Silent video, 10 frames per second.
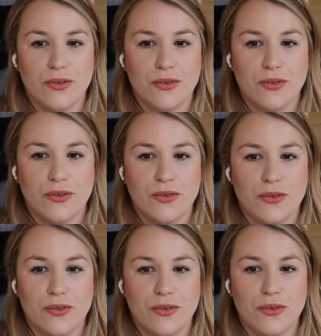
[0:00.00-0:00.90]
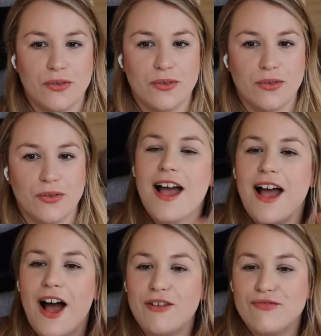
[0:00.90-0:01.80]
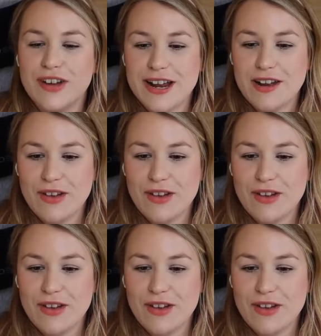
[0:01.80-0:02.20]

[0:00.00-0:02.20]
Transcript: So, guys, I really,